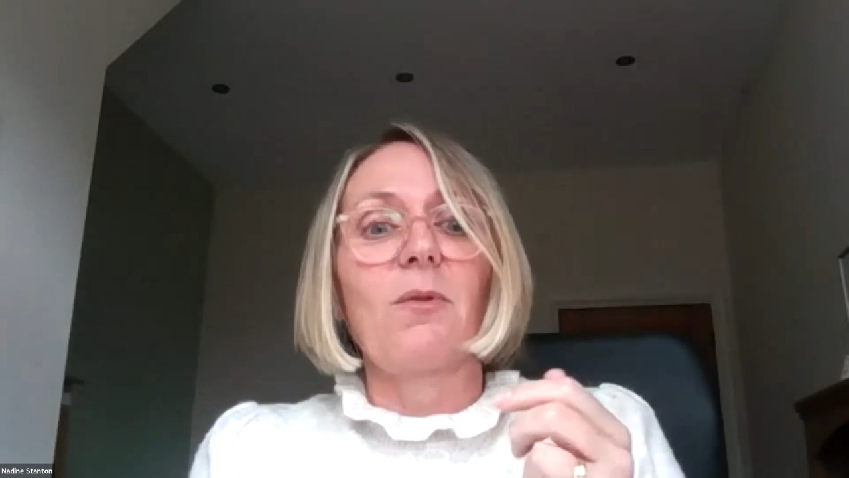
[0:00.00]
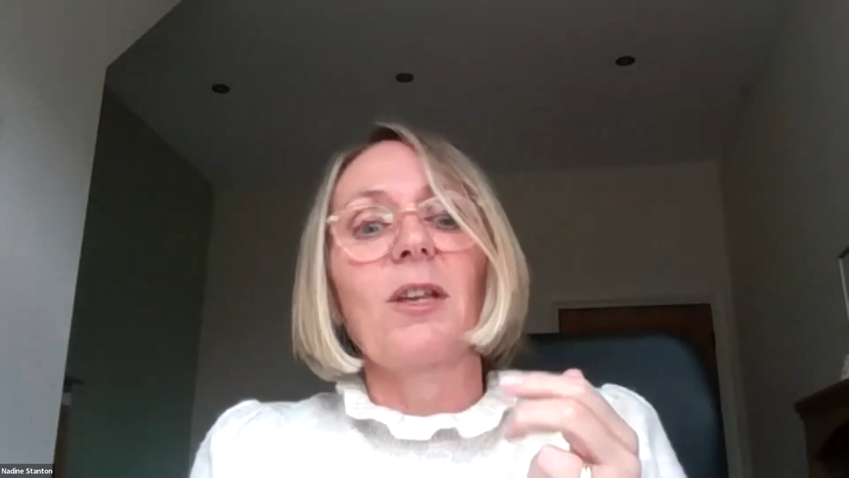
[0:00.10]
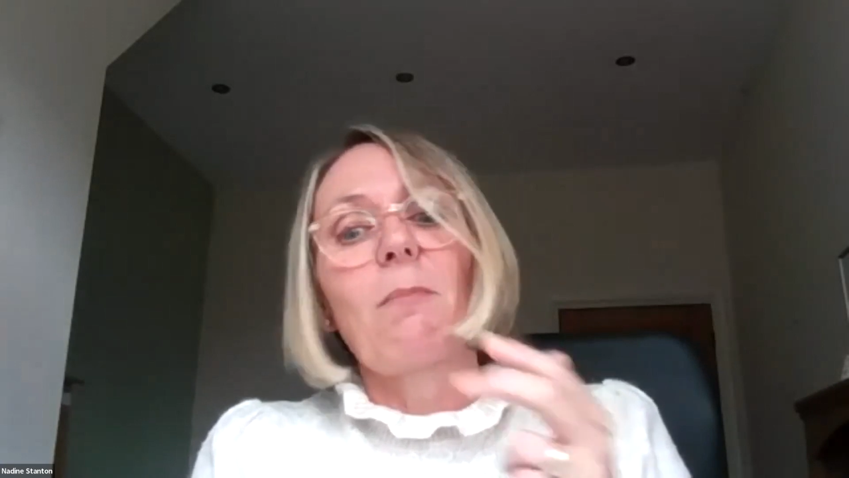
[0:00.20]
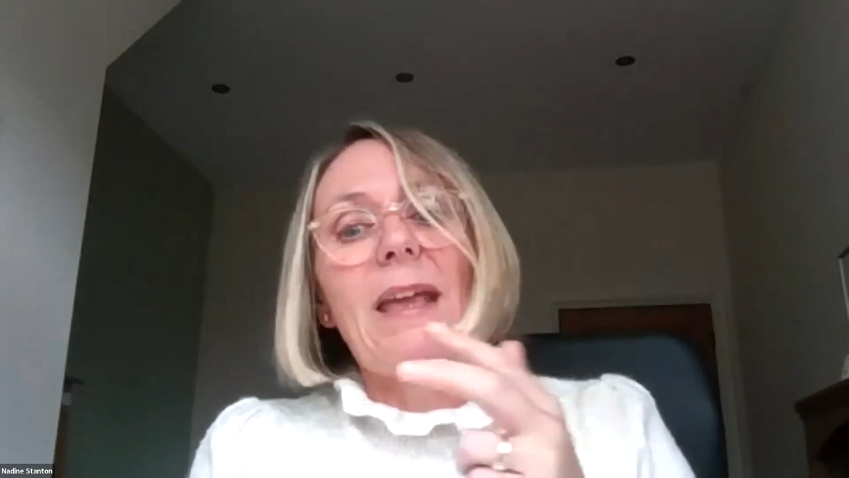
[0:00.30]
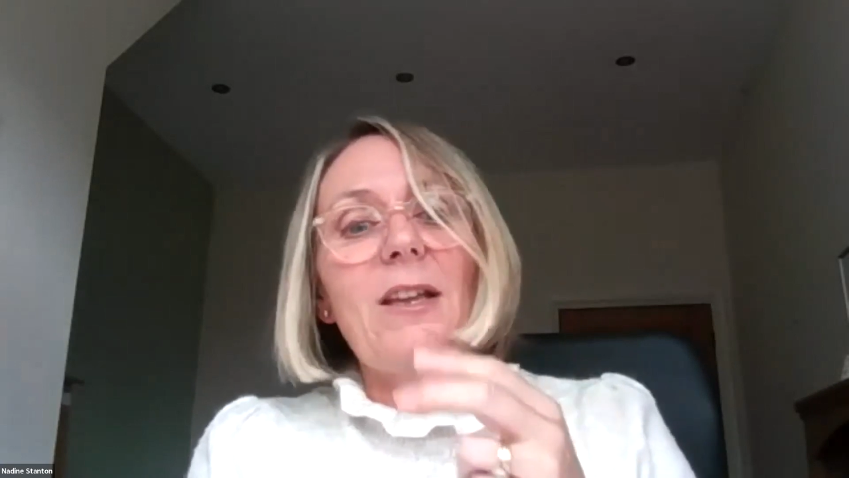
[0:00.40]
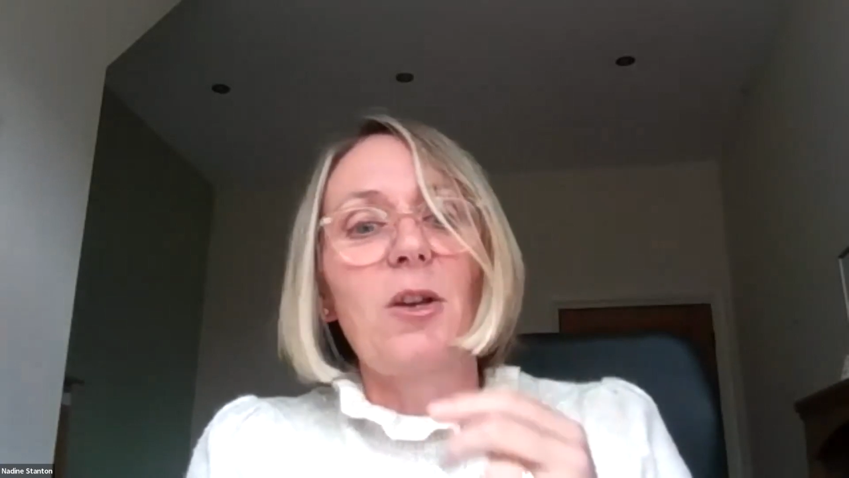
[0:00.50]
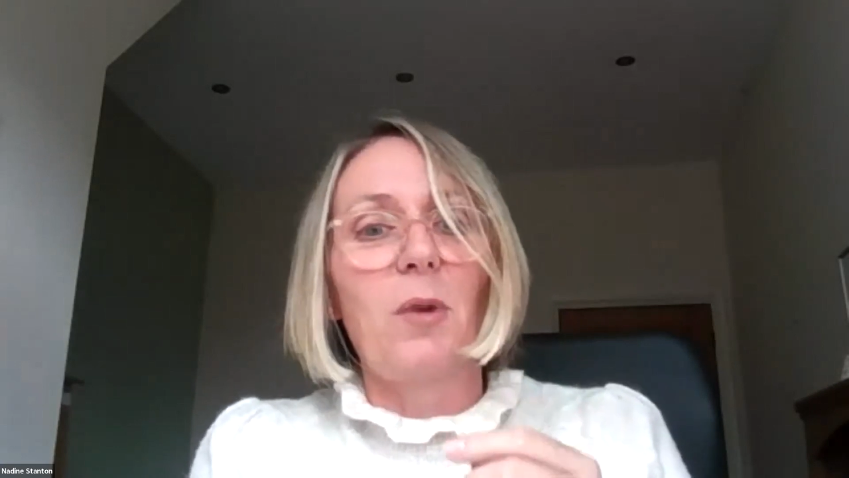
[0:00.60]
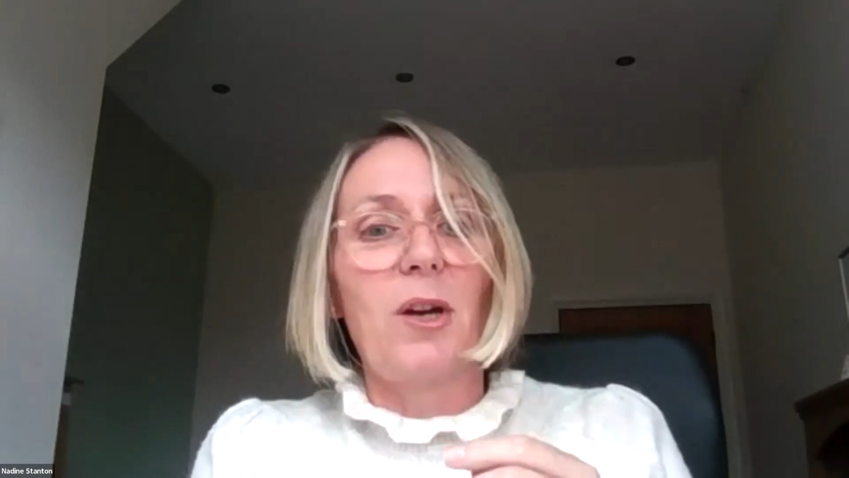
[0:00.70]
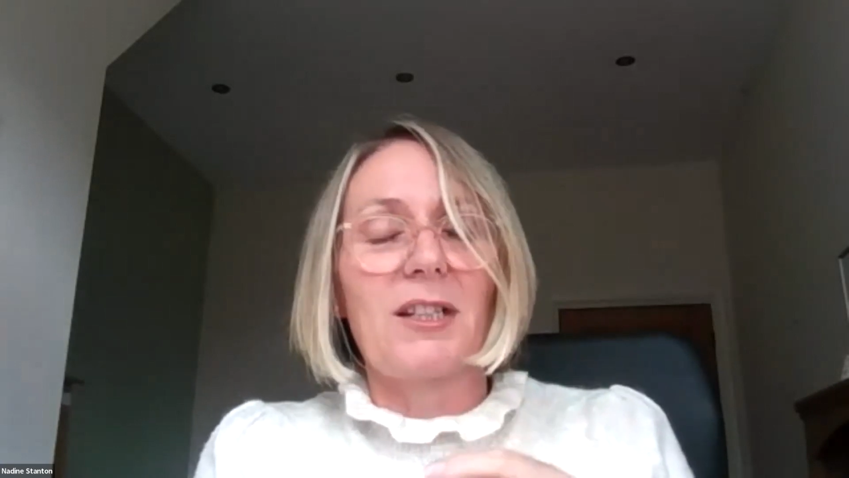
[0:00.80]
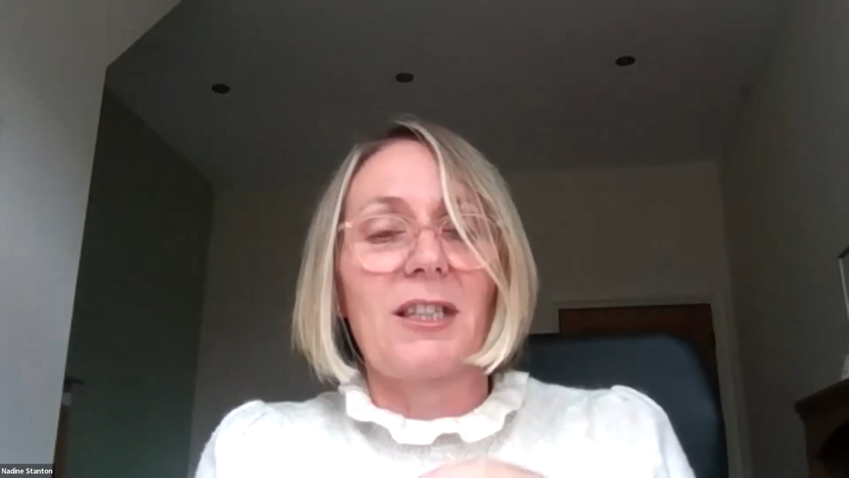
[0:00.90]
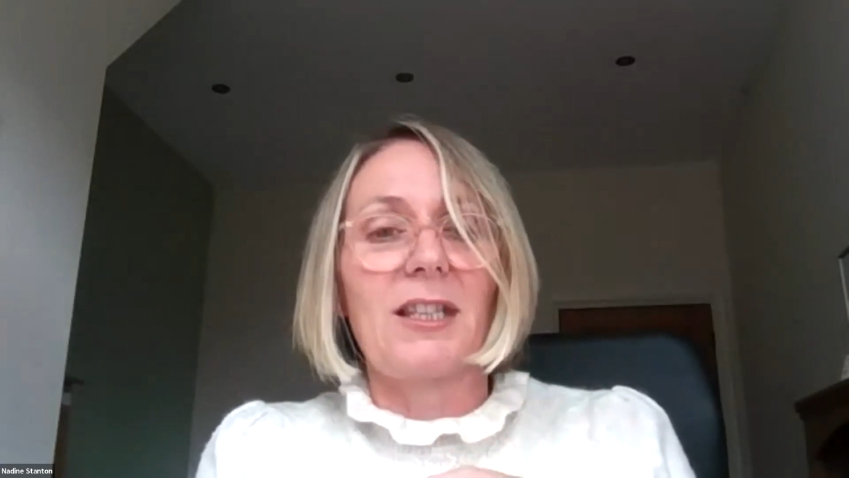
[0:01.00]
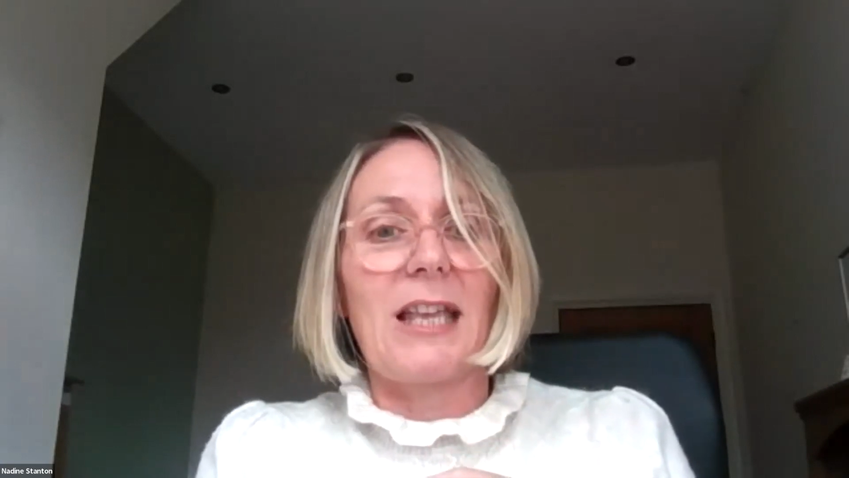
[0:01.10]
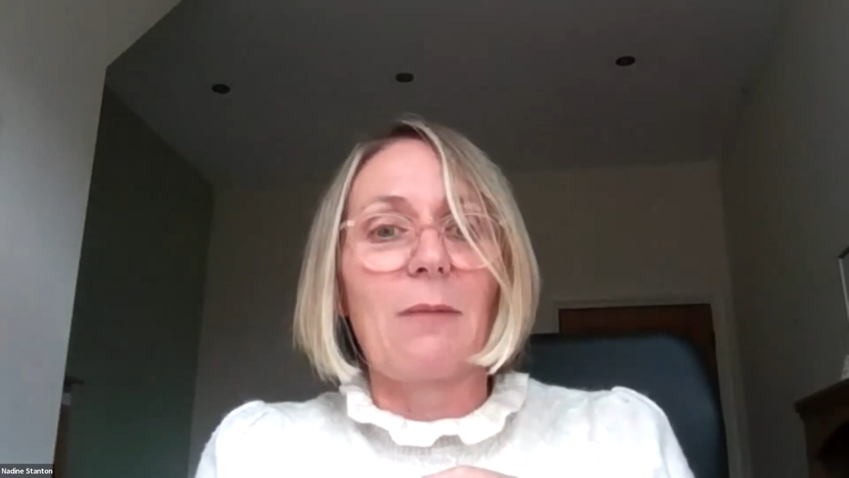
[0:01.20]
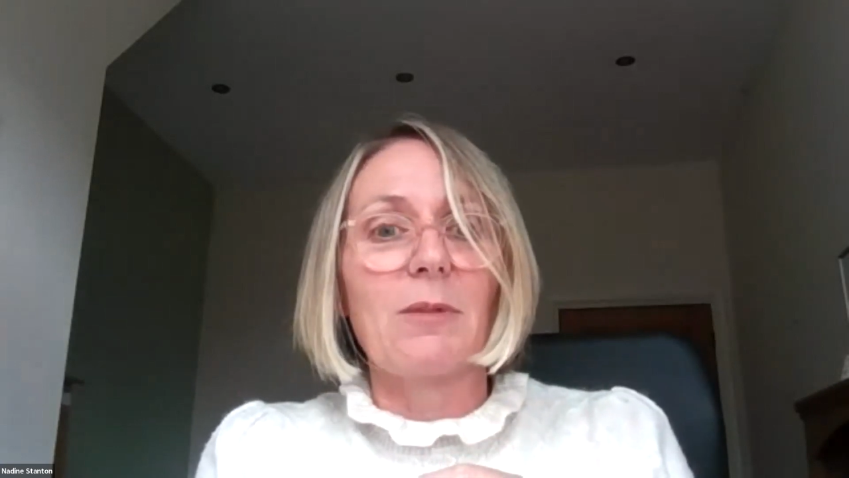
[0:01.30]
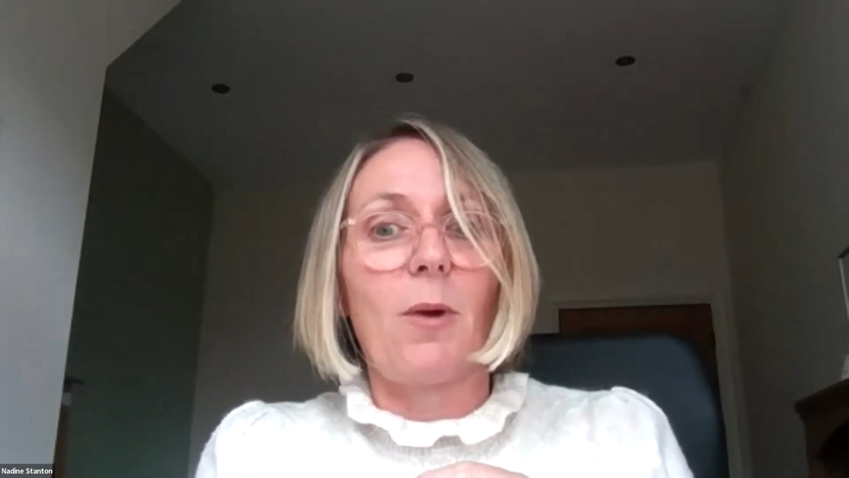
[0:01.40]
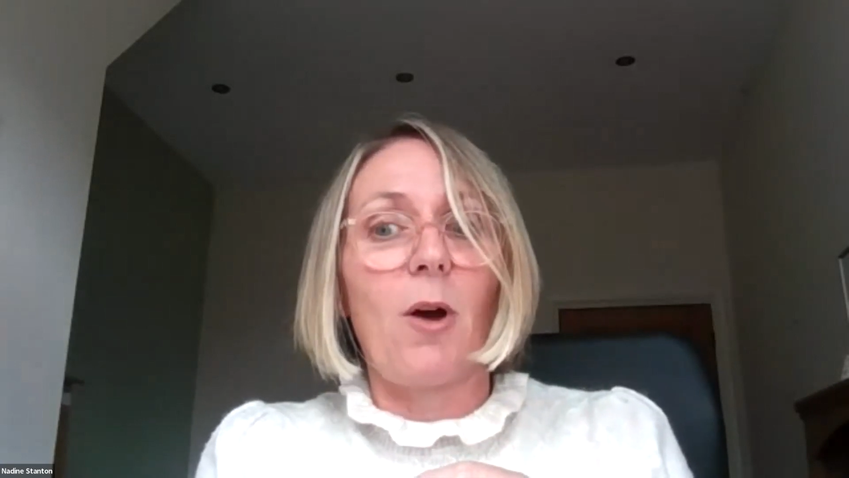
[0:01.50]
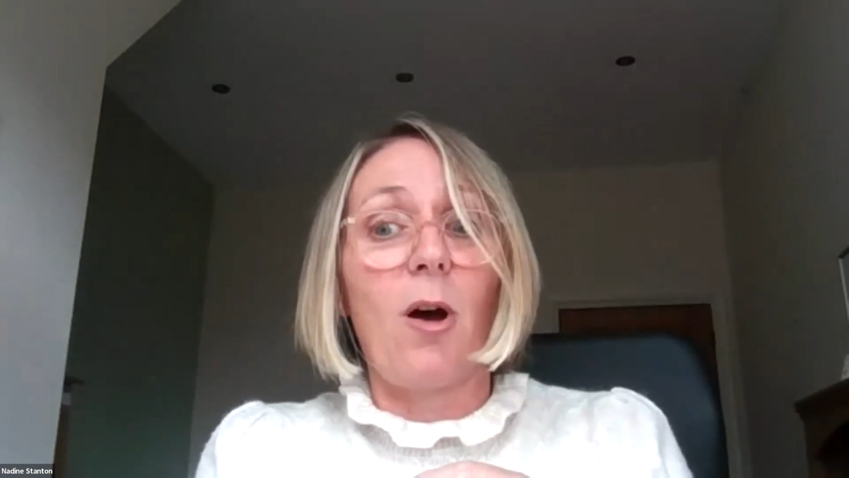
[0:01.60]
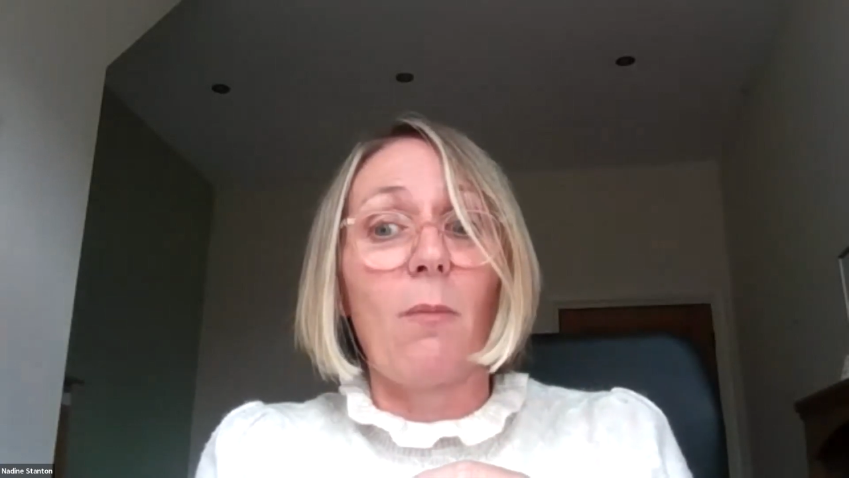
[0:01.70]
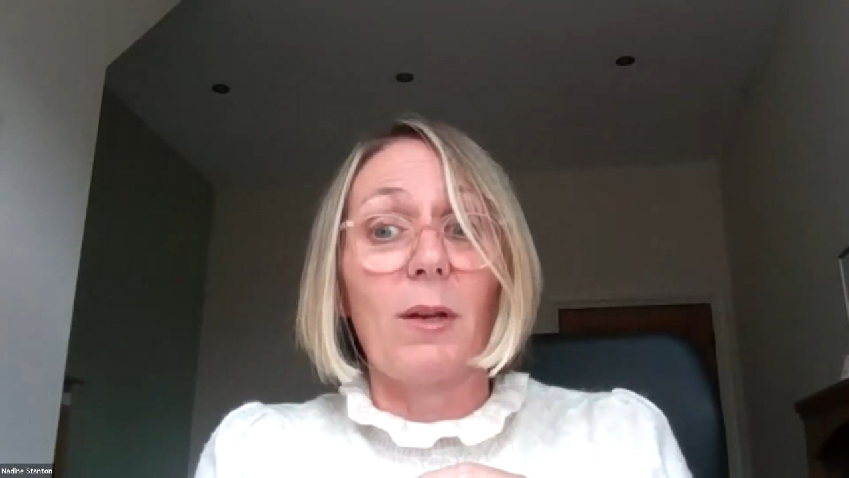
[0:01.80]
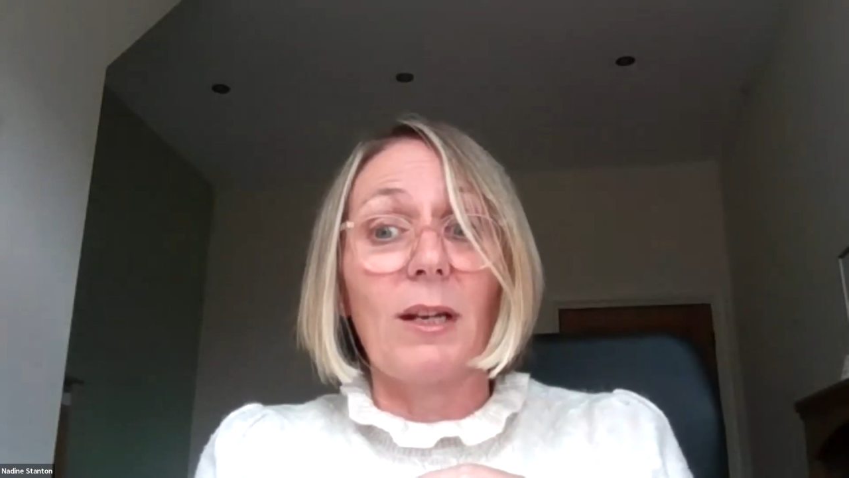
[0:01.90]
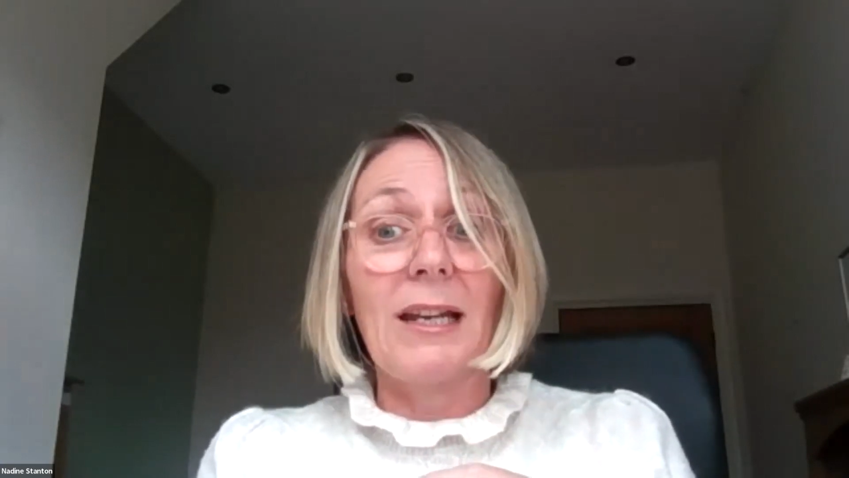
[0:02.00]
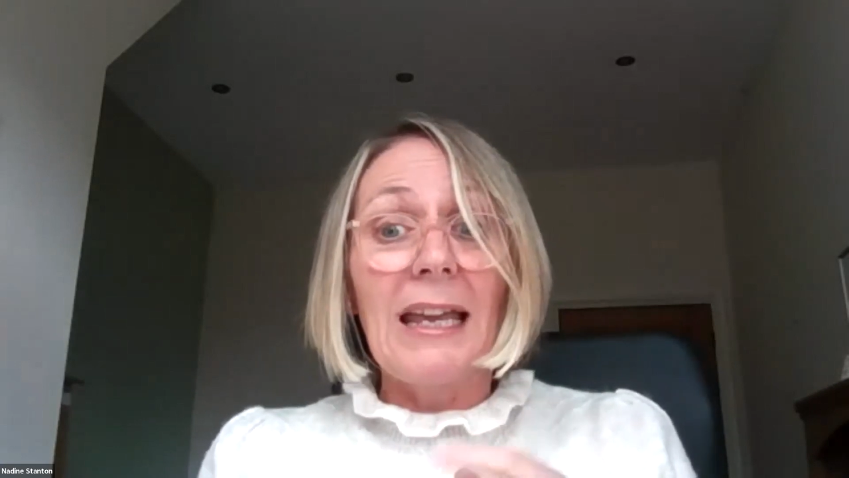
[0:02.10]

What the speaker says: or your mate who works in the same department.